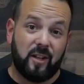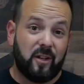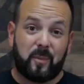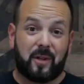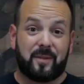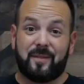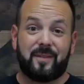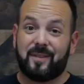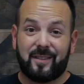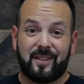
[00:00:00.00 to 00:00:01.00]
But
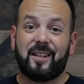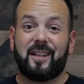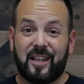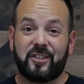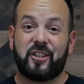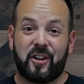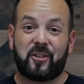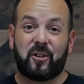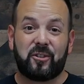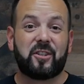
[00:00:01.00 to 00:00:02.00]
in
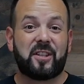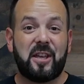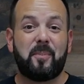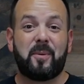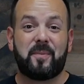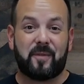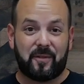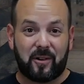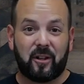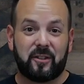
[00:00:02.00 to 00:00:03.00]
general, just keep them
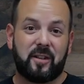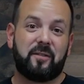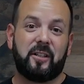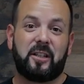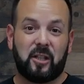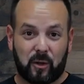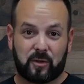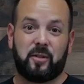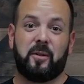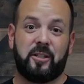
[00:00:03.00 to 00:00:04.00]
relatively close
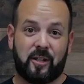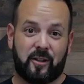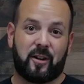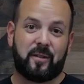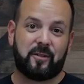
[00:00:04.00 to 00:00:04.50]
to each other.